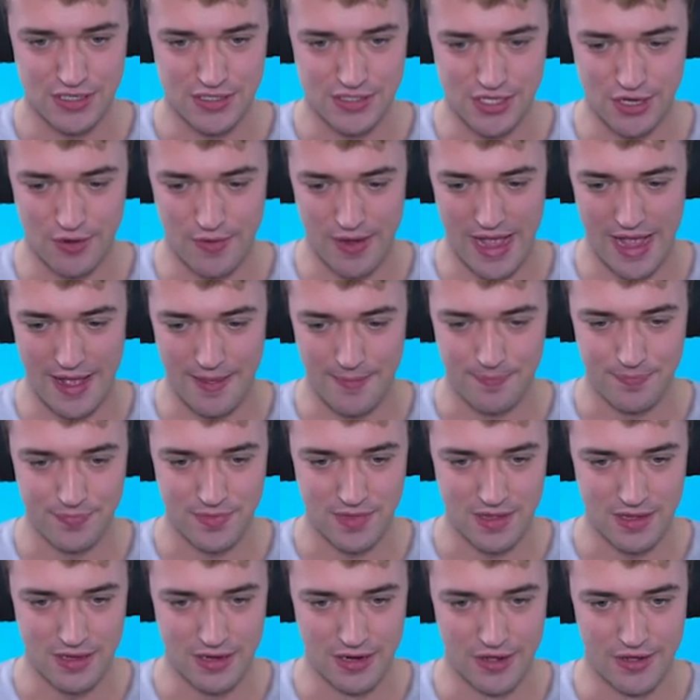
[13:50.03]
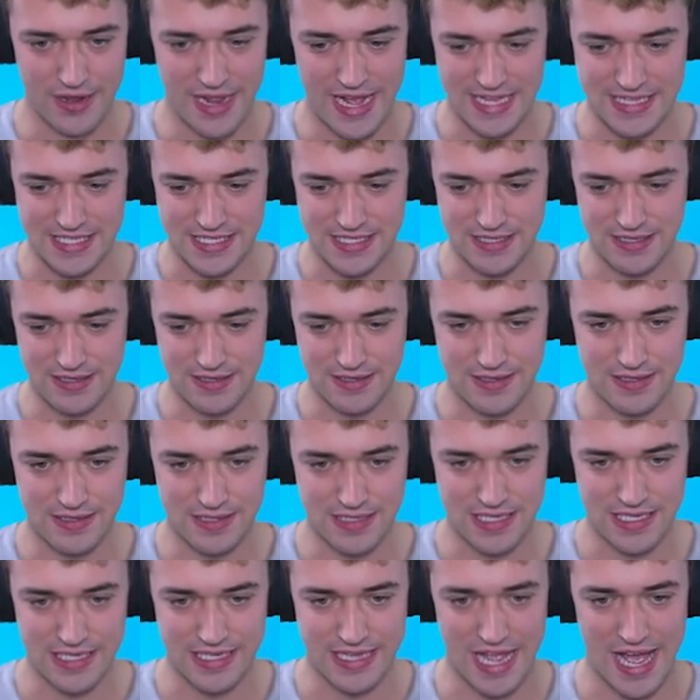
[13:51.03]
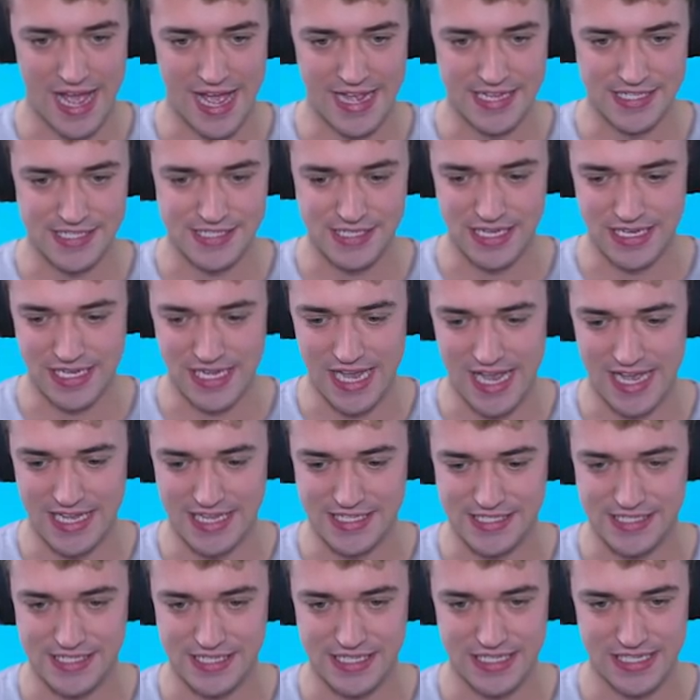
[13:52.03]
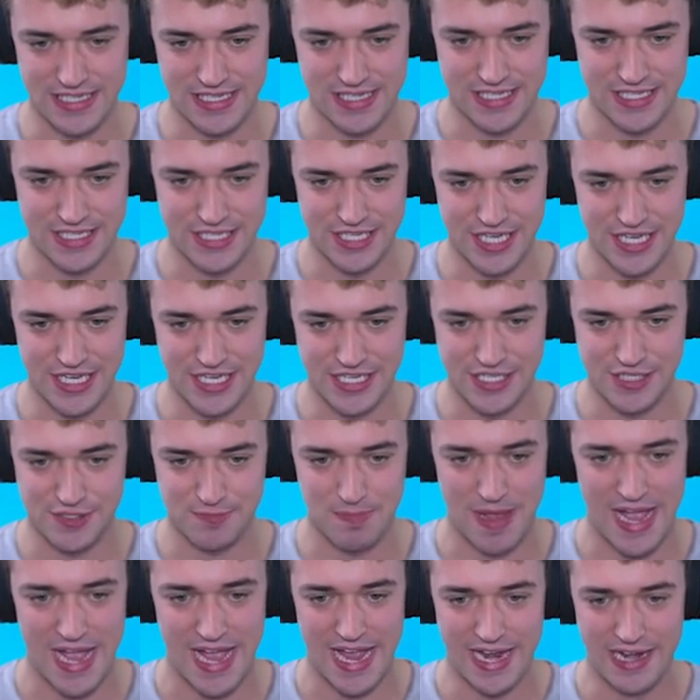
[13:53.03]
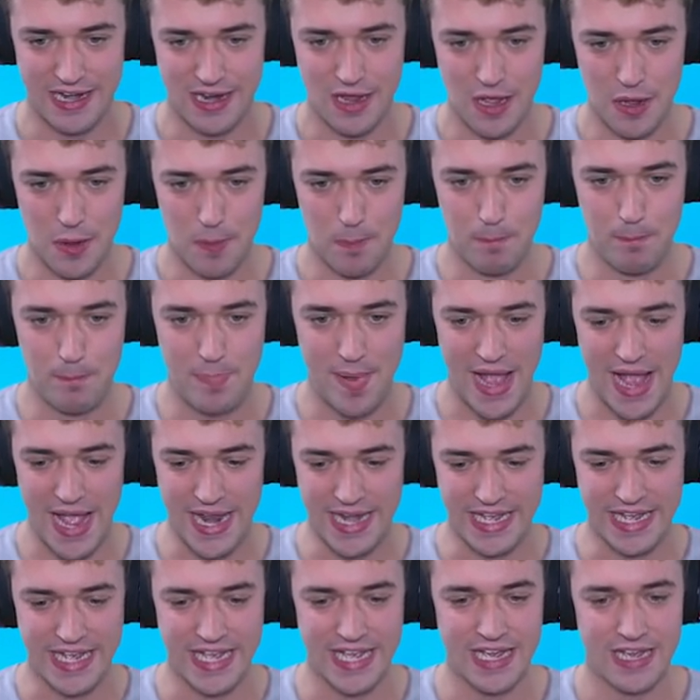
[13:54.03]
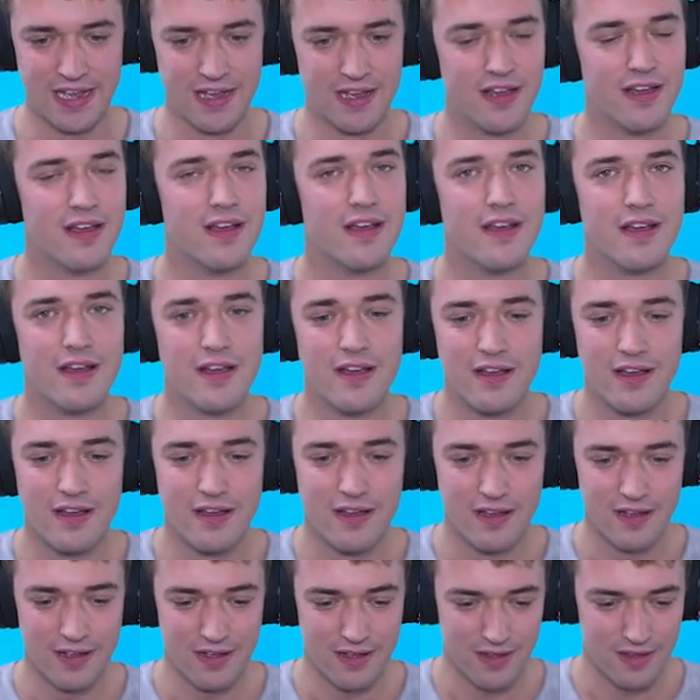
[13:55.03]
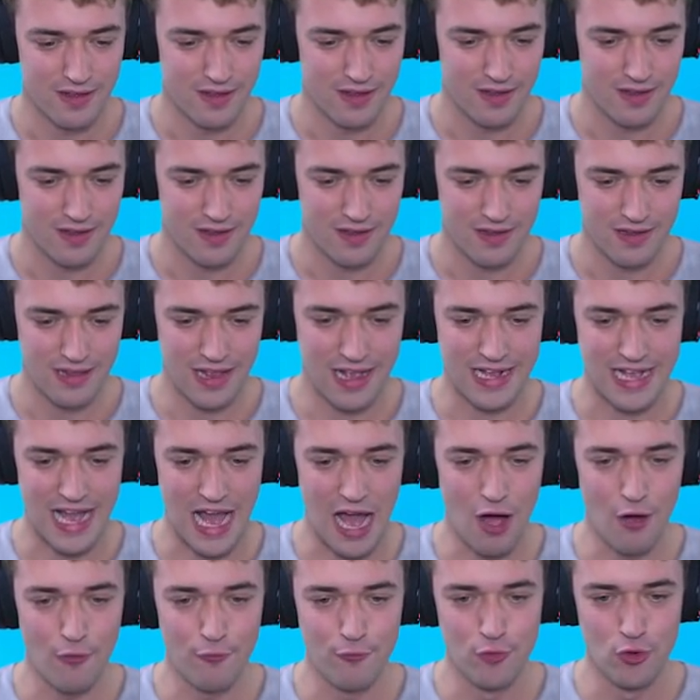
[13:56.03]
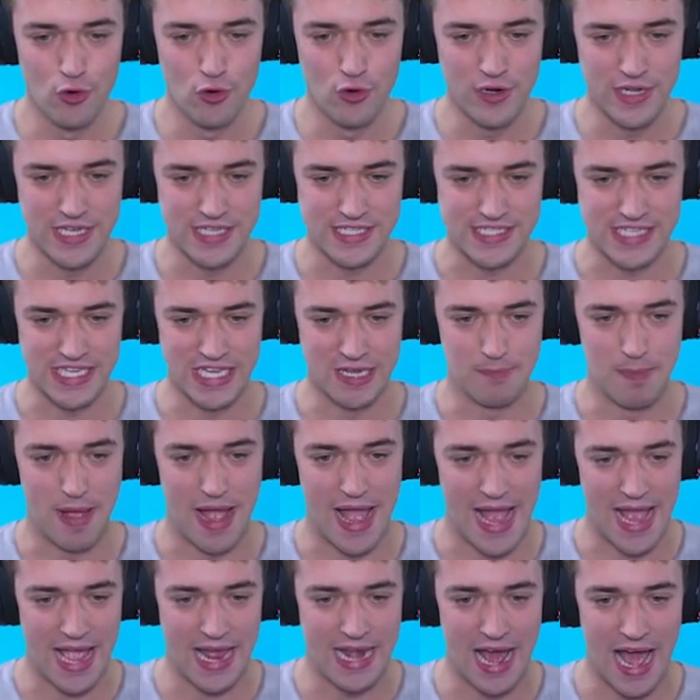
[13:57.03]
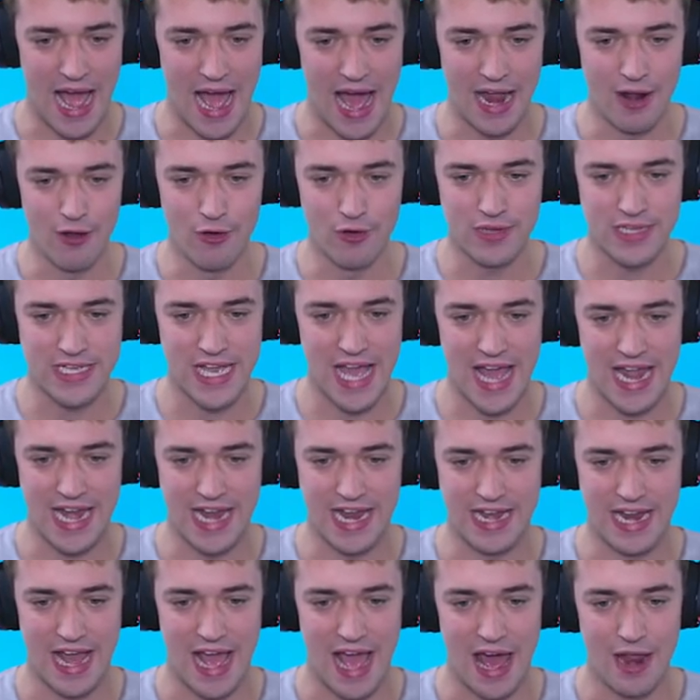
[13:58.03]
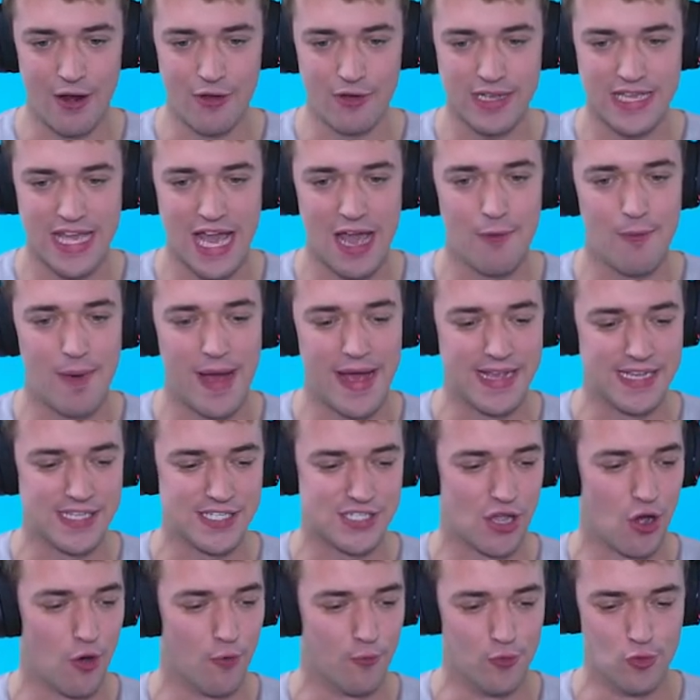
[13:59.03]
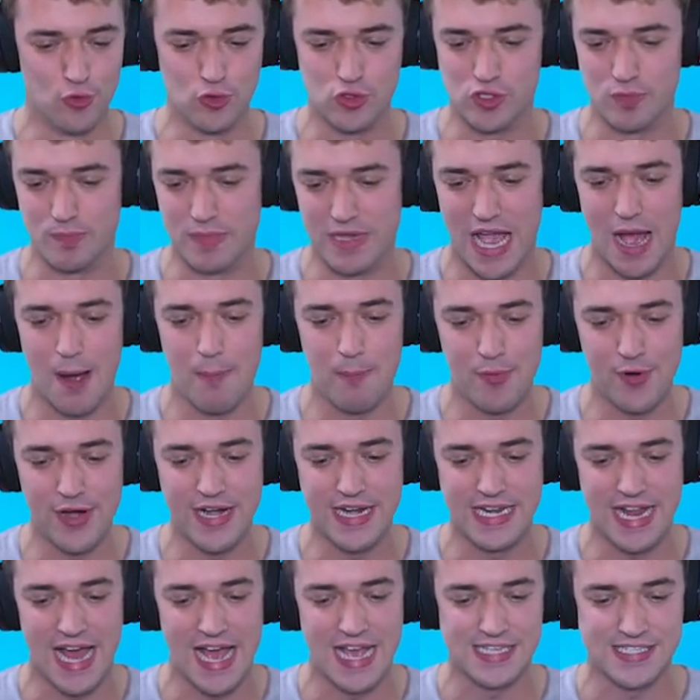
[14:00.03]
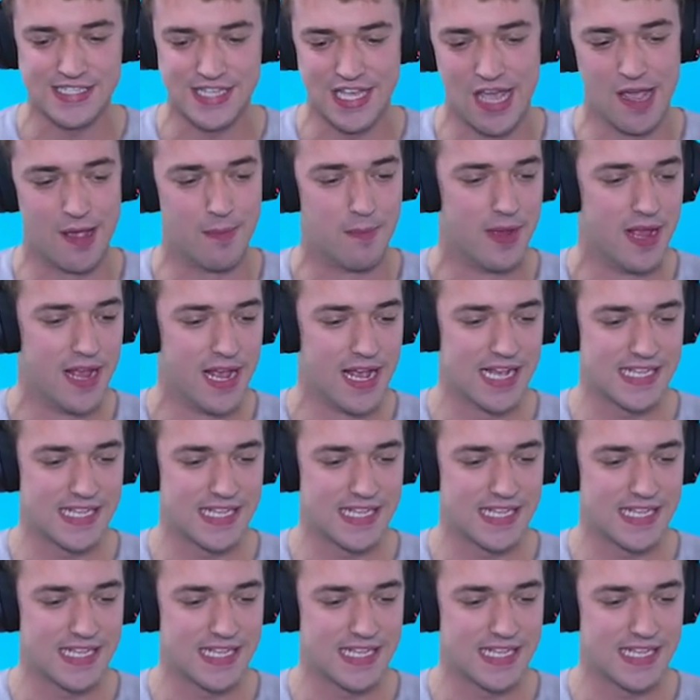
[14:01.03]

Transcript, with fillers: So, uh, you know, that's nice, I guess. Jeez, man. Benny. Like, how rude is he, man? I don't get it. I don't get why he's so rude to me. I'm pretty nice to him.